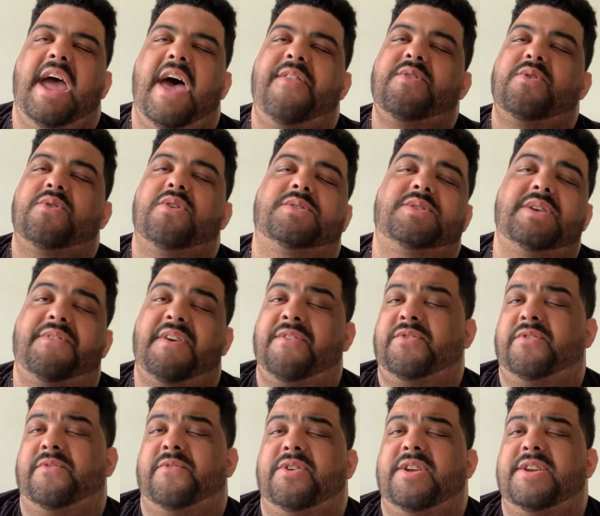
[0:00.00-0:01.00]
And then you also have Ava
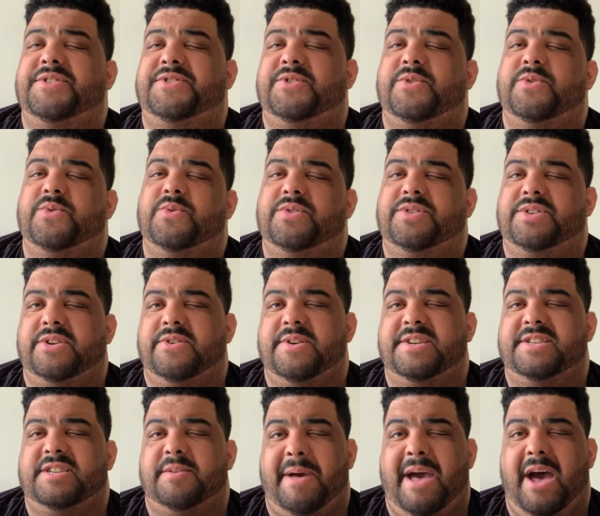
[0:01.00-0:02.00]
DuVernay's new
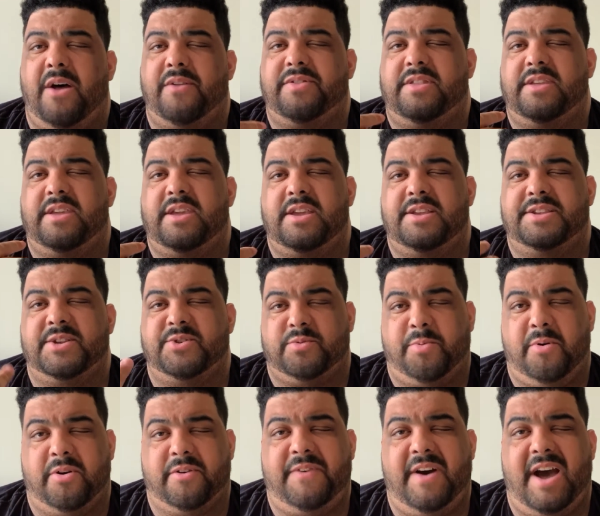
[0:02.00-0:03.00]
series about the Central
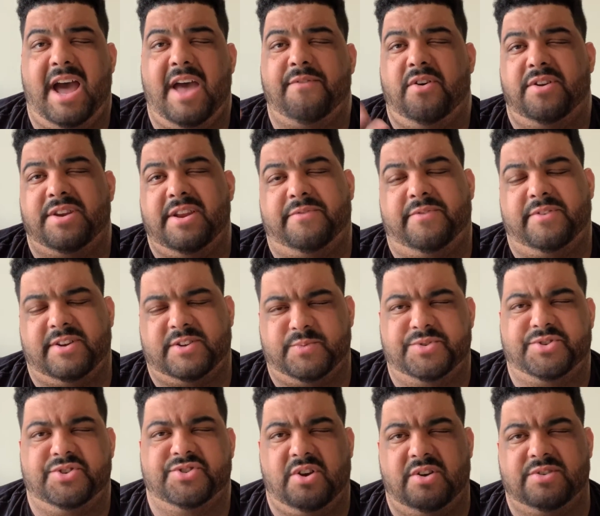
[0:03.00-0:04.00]
Park 5 on Netflix,
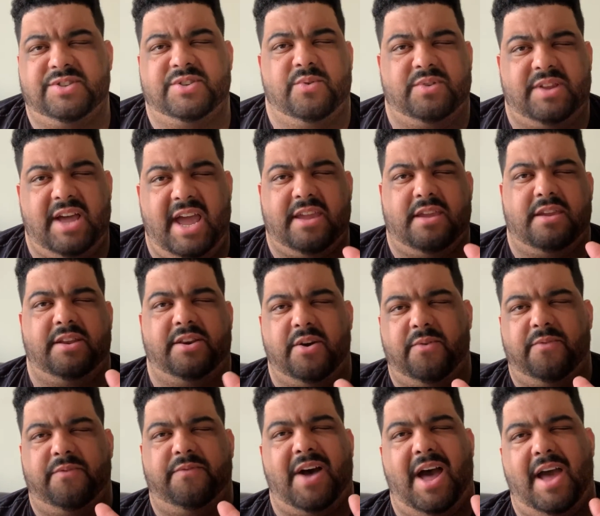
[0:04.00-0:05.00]
which is also like, you
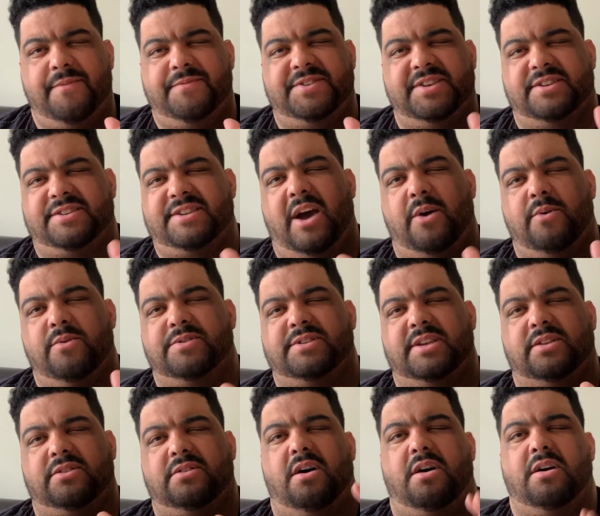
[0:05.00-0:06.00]
know, 5-6 hours
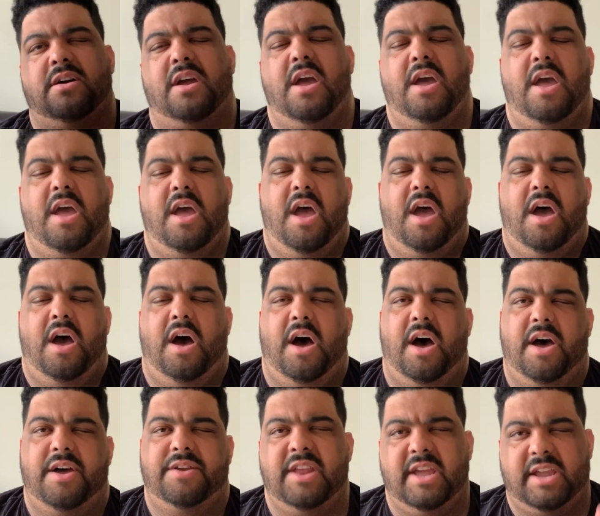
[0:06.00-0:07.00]
like long,
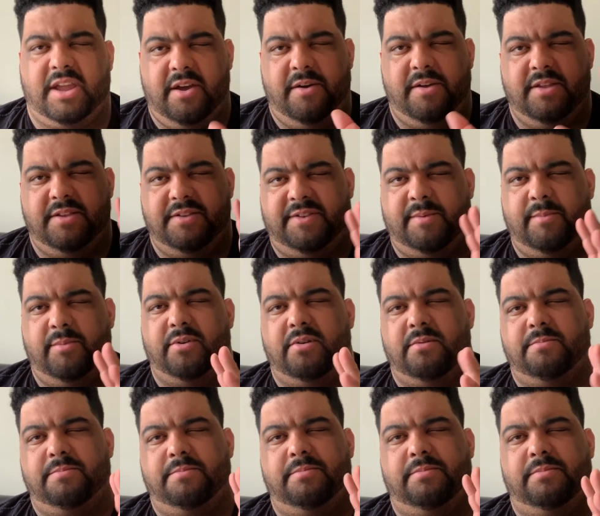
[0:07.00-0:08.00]
like a
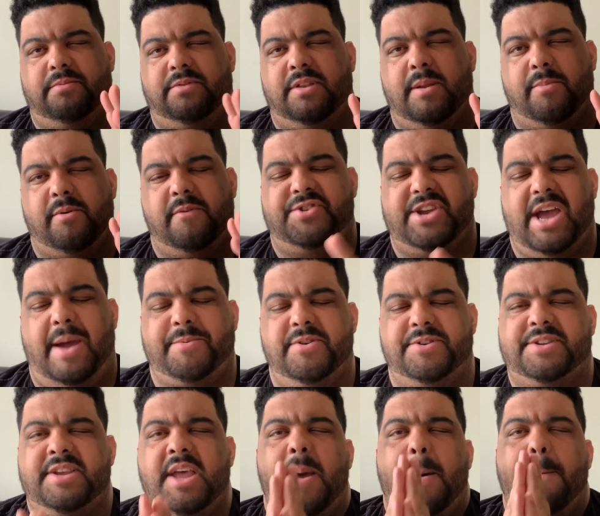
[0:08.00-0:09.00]
similar number of
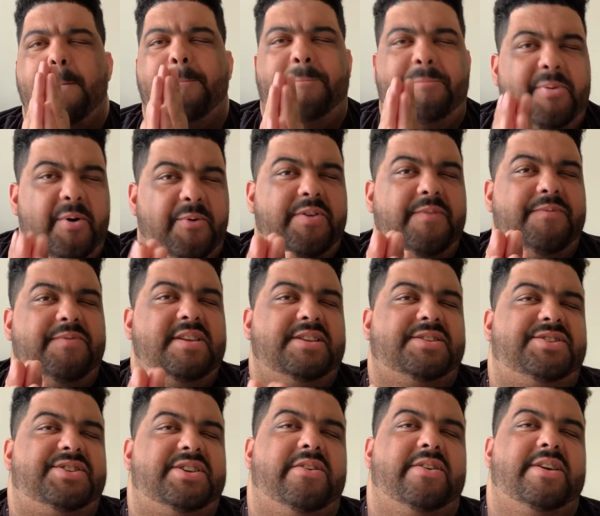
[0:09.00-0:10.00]
chapters. Both of
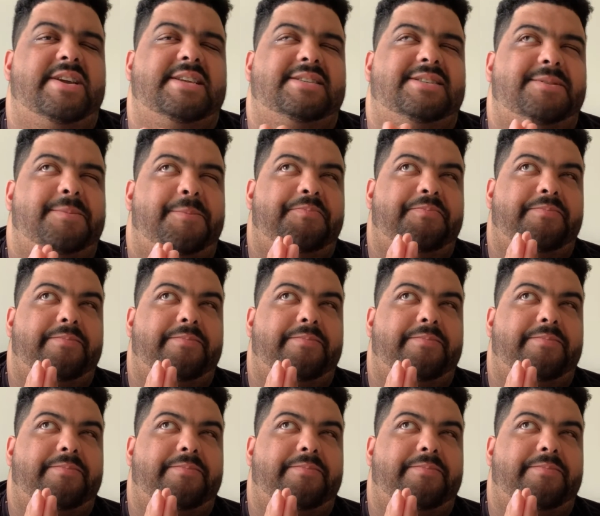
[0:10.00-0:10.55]
these series,